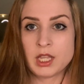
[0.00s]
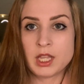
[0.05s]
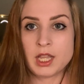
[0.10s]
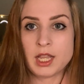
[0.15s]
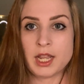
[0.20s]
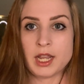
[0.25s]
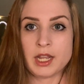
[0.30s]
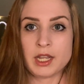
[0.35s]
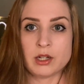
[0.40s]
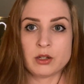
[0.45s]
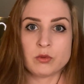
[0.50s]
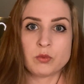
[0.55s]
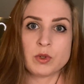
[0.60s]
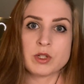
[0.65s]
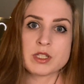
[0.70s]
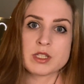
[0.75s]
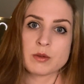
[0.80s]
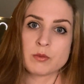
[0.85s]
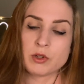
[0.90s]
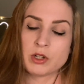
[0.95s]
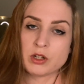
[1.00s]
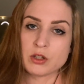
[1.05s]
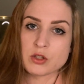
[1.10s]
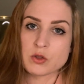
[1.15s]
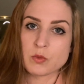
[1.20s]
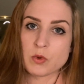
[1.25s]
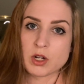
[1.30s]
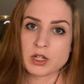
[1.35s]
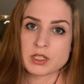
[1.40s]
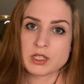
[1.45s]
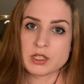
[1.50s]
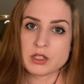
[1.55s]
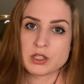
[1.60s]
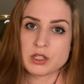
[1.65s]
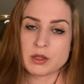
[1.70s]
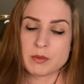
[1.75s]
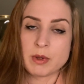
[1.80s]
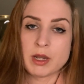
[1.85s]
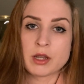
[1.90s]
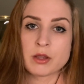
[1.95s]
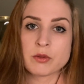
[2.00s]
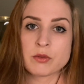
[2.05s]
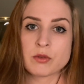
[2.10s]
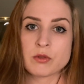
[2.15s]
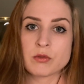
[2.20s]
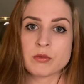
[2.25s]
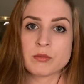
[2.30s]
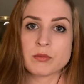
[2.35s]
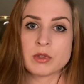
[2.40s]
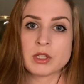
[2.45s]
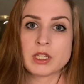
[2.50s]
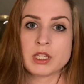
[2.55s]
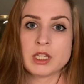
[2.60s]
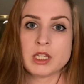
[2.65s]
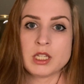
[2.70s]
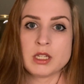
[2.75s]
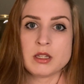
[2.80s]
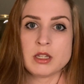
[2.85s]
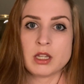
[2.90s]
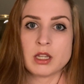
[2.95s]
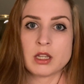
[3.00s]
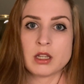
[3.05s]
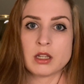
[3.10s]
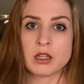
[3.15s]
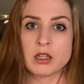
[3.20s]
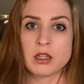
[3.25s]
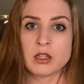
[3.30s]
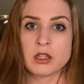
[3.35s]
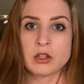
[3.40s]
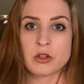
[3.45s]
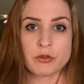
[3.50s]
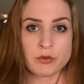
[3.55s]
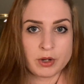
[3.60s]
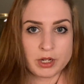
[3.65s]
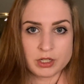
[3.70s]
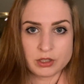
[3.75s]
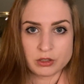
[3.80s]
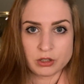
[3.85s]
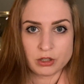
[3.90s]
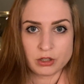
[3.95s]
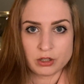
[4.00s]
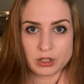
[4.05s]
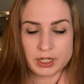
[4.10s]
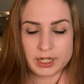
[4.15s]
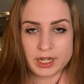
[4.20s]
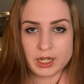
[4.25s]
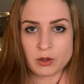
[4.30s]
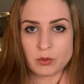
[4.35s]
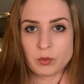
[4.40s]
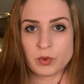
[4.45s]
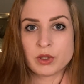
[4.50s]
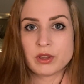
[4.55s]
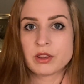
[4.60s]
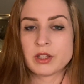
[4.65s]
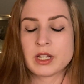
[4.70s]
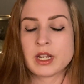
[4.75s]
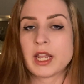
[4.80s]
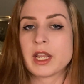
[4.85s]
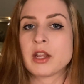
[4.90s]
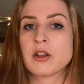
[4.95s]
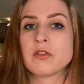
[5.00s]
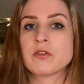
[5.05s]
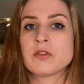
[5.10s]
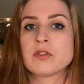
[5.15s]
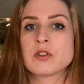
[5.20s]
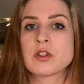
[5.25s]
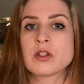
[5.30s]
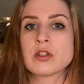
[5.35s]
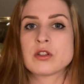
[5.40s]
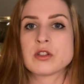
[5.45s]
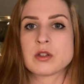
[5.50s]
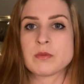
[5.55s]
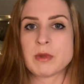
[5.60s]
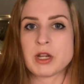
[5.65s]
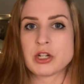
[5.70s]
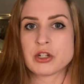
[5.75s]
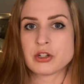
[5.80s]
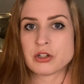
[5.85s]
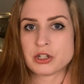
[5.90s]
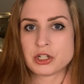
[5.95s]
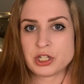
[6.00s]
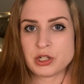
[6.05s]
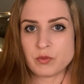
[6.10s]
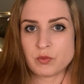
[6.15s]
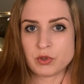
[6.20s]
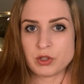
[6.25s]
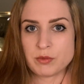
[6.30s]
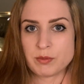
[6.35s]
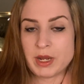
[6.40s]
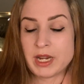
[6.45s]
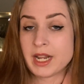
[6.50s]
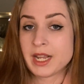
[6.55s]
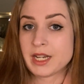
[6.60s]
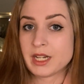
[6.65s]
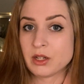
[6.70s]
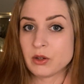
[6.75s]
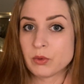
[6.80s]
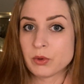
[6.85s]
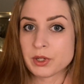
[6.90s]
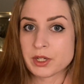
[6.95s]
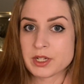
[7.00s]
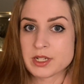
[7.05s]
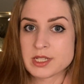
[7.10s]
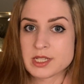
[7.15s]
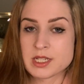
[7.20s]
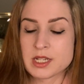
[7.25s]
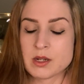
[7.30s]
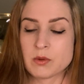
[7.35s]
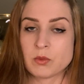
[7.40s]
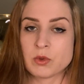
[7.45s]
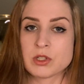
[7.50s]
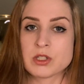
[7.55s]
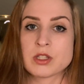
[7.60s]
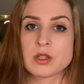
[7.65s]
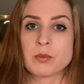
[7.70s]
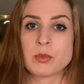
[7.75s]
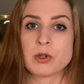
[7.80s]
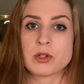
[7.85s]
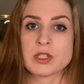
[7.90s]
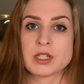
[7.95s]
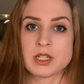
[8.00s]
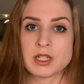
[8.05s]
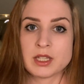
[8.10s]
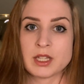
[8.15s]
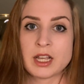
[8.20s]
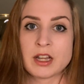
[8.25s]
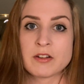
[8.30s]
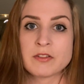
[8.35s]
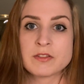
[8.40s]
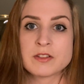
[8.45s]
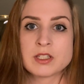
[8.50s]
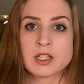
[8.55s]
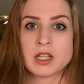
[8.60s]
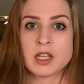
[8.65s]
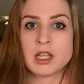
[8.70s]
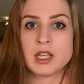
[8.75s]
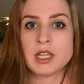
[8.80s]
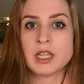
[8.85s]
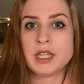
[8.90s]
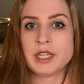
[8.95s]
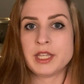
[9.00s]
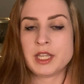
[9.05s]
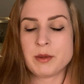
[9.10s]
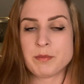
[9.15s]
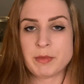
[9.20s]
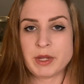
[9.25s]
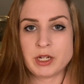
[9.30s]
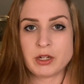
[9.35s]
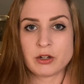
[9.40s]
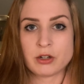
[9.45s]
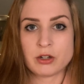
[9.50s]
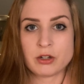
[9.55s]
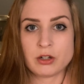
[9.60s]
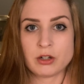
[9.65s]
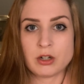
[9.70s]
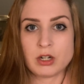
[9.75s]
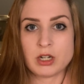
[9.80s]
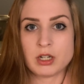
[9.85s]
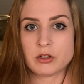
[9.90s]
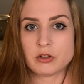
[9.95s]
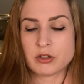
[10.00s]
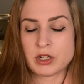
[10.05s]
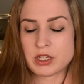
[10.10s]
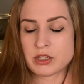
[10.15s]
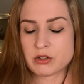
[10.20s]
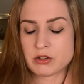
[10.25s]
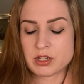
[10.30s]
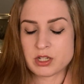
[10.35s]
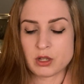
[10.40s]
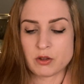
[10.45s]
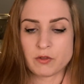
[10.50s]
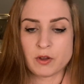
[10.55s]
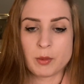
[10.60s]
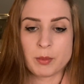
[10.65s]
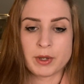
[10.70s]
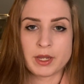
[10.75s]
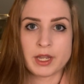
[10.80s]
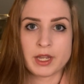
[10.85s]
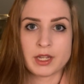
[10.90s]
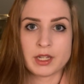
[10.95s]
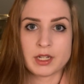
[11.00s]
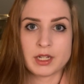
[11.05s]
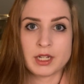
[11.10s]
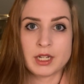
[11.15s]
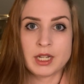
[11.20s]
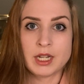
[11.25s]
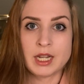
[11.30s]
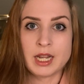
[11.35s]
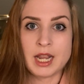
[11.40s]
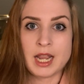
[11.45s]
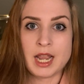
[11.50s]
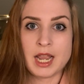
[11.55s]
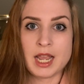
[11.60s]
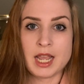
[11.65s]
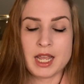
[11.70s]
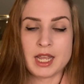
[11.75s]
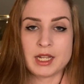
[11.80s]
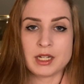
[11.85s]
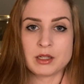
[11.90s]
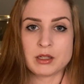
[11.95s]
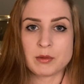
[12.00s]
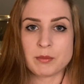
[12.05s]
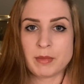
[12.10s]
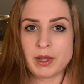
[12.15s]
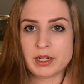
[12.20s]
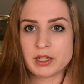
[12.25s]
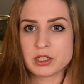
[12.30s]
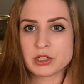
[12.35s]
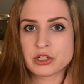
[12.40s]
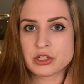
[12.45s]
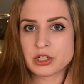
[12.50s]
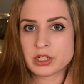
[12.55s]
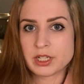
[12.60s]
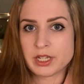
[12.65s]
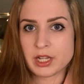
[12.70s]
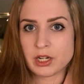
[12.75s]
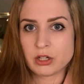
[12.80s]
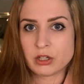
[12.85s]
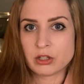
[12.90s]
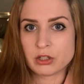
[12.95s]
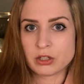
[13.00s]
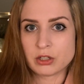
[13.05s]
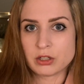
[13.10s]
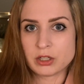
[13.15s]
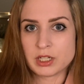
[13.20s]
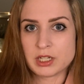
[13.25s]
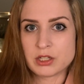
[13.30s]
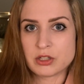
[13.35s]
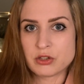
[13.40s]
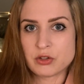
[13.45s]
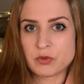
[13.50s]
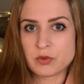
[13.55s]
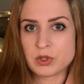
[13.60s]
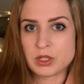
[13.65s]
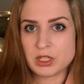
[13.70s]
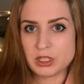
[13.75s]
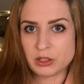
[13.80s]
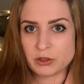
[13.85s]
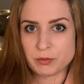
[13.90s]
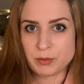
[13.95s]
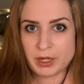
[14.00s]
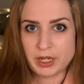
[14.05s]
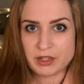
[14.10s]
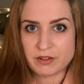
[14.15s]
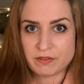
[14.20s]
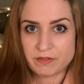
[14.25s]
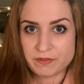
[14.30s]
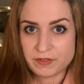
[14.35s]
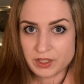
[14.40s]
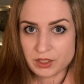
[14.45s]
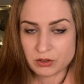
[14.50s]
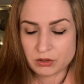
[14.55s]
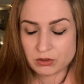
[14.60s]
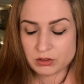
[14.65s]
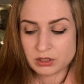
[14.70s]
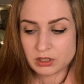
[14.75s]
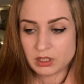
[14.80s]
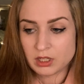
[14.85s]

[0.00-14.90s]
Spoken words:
And when someone else walked into the bathroom, he threatened her again with the knife to make sure she wouldn't make any noise. And once the person left, he made her dress herself up again and managed to get her into a nearby field.